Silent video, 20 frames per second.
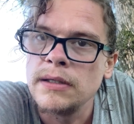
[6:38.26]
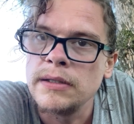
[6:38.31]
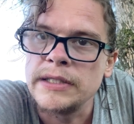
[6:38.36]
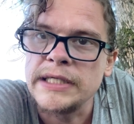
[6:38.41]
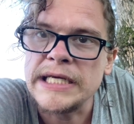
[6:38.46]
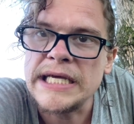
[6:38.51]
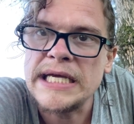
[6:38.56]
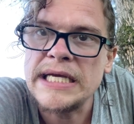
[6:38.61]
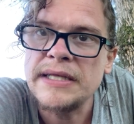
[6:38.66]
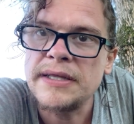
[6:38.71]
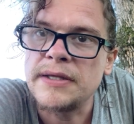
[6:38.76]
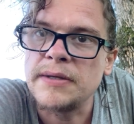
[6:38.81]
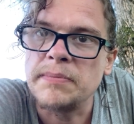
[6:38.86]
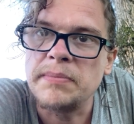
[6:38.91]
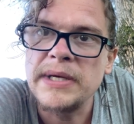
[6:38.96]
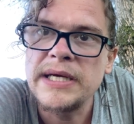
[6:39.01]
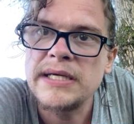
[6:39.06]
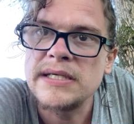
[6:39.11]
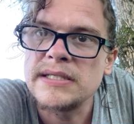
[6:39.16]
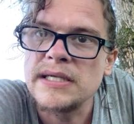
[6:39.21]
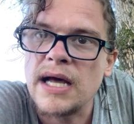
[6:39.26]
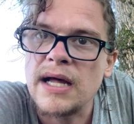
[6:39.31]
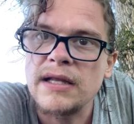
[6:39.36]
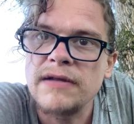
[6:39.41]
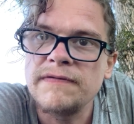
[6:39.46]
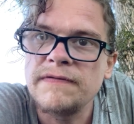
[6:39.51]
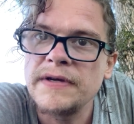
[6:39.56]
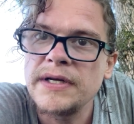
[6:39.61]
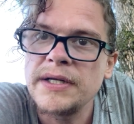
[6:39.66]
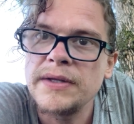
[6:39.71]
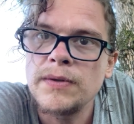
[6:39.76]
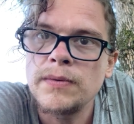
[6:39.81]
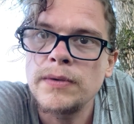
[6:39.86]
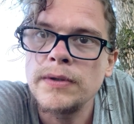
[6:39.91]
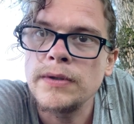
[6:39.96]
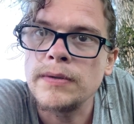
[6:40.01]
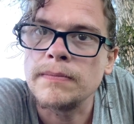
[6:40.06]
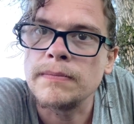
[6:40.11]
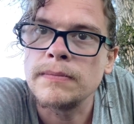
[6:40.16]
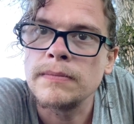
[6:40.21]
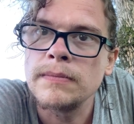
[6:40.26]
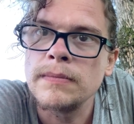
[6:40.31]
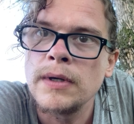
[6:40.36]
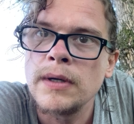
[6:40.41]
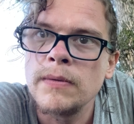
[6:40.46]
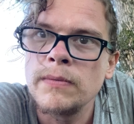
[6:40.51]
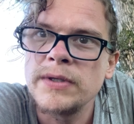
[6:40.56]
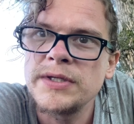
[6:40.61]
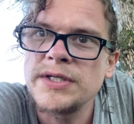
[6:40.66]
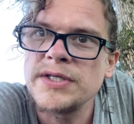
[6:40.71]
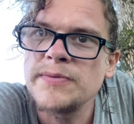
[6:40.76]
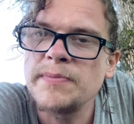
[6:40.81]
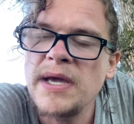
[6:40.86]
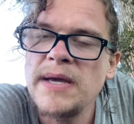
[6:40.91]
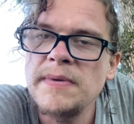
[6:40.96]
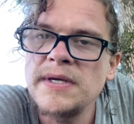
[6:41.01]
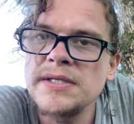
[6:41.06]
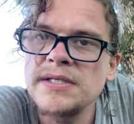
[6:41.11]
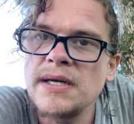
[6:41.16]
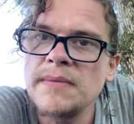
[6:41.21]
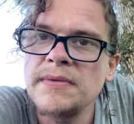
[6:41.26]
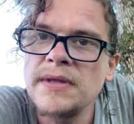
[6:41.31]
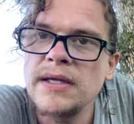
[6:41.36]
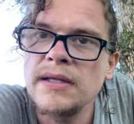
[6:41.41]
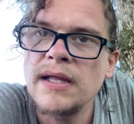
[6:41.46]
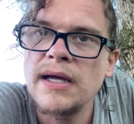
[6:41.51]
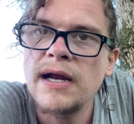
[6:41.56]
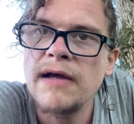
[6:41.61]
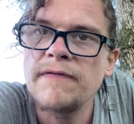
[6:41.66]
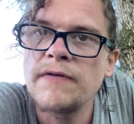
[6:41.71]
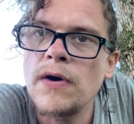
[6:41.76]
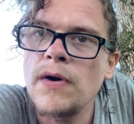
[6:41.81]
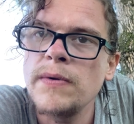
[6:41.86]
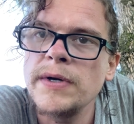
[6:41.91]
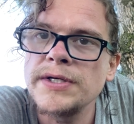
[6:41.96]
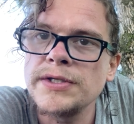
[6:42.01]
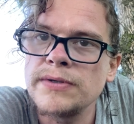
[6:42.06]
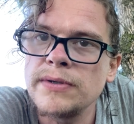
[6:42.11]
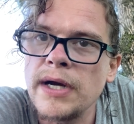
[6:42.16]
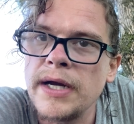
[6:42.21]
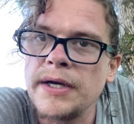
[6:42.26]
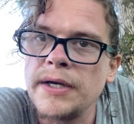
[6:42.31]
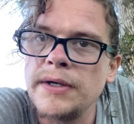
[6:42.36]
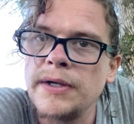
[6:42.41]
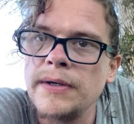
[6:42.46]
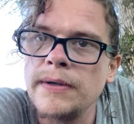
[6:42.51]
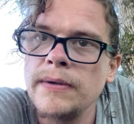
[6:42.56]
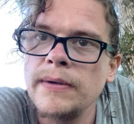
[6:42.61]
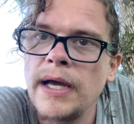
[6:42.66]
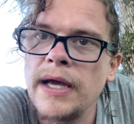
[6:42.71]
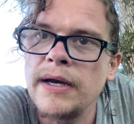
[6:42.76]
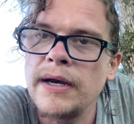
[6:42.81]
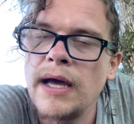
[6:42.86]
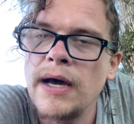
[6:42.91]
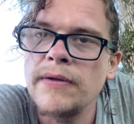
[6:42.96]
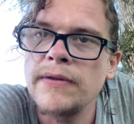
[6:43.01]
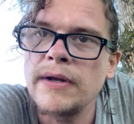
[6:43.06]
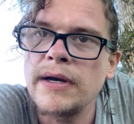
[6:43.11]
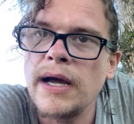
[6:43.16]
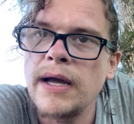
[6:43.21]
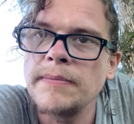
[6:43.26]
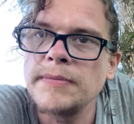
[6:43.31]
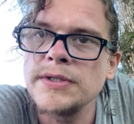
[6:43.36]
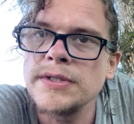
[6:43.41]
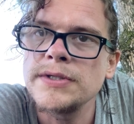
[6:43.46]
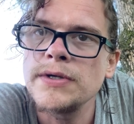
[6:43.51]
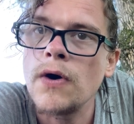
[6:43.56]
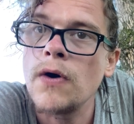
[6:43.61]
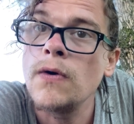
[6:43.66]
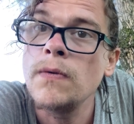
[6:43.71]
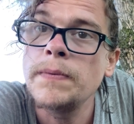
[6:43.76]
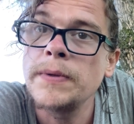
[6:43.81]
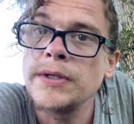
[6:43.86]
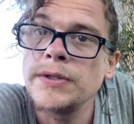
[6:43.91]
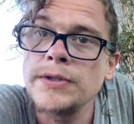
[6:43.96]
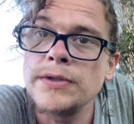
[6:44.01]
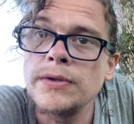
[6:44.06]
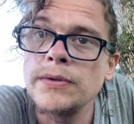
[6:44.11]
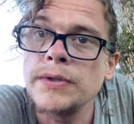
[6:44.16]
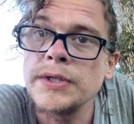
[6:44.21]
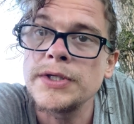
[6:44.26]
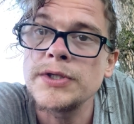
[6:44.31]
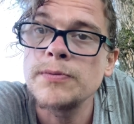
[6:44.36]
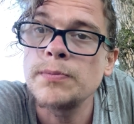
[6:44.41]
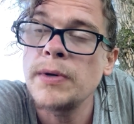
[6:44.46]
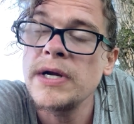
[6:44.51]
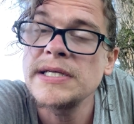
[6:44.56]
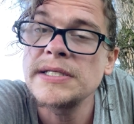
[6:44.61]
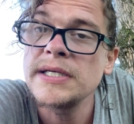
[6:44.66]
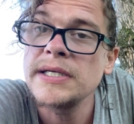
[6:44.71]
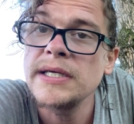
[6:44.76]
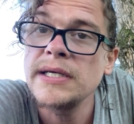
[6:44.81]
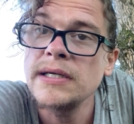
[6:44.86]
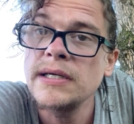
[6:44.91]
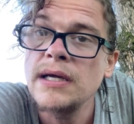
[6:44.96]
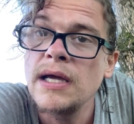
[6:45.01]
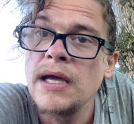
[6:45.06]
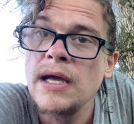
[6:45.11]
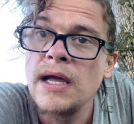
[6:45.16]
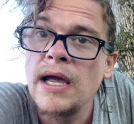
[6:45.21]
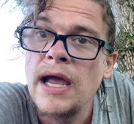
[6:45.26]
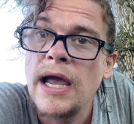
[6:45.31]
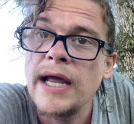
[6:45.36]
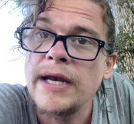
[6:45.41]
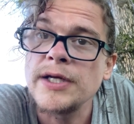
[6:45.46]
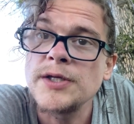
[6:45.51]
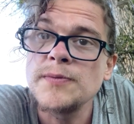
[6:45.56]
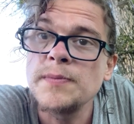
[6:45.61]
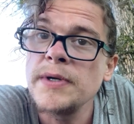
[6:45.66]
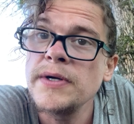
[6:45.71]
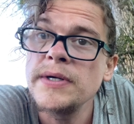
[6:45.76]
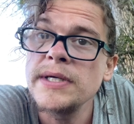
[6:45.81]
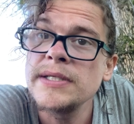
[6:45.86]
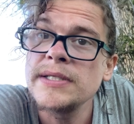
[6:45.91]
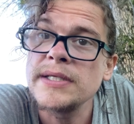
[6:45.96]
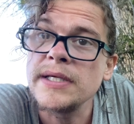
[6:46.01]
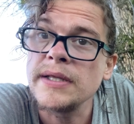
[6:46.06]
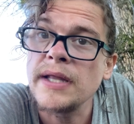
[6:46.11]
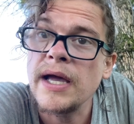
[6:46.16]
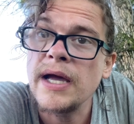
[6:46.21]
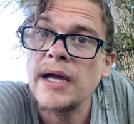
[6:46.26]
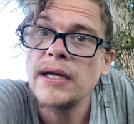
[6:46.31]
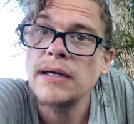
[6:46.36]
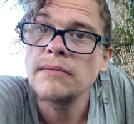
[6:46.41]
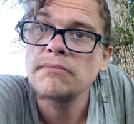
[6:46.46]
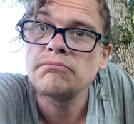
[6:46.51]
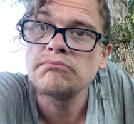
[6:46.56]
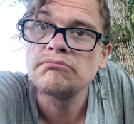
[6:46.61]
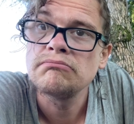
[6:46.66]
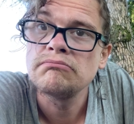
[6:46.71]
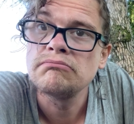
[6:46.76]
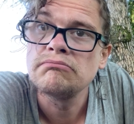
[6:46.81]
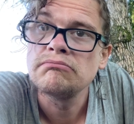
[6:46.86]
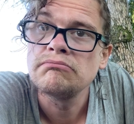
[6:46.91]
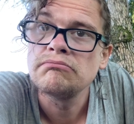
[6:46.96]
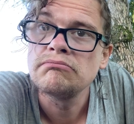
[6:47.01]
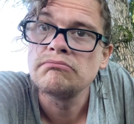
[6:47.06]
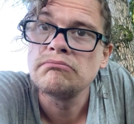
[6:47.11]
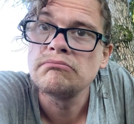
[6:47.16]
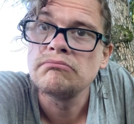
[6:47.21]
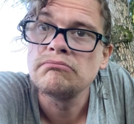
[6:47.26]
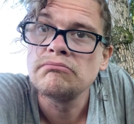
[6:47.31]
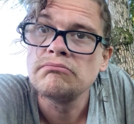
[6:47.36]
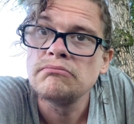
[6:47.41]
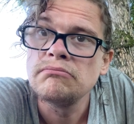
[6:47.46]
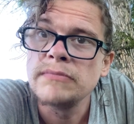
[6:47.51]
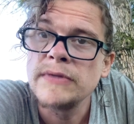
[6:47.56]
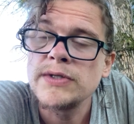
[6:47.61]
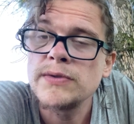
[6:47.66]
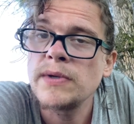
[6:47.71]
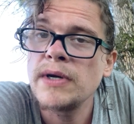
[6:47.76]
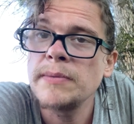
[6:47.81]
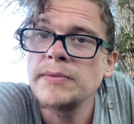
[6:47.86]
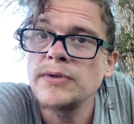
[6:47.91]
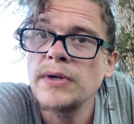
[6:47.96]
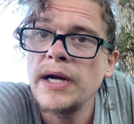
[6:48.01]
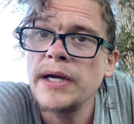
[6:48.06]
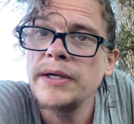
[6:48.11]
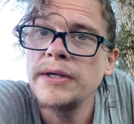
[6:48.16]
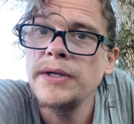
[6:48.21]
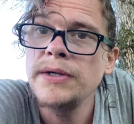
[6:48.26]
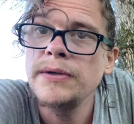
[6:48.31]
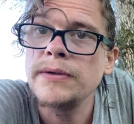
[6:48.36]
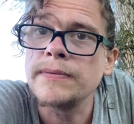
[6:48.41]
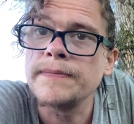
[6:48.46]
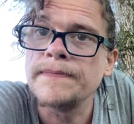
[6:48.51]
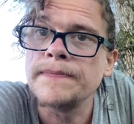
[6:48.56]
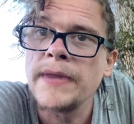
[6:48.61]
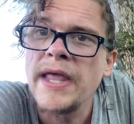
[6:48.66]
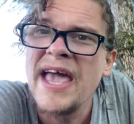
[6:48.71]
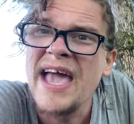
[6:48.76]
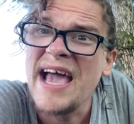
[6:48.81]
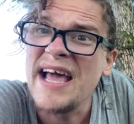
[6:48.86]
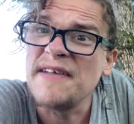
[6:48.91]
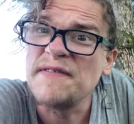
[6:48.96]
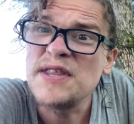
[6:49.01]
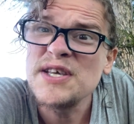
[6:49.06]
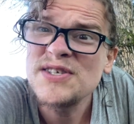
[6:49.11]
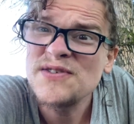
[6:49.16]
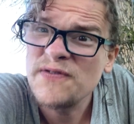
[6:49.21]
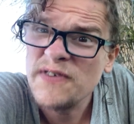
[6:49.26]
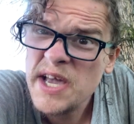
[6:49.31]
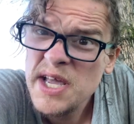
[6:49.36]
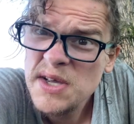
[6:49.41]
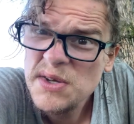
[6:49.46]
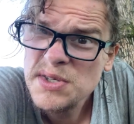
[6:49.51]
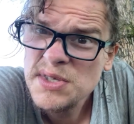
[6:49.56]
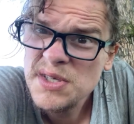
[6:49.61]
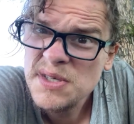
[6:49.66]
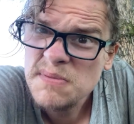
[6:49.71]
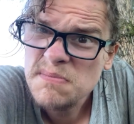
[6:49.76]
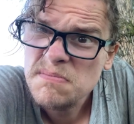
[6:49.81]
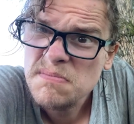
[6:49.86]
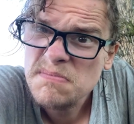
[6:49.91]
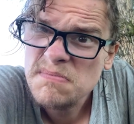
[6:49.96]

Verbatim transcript: to eat the biggest elephant in the room, which is maybe something that I've always tried to do. And now that I'm just open to expressing and experiencing that, that's what I'm trying to do. And if this fails,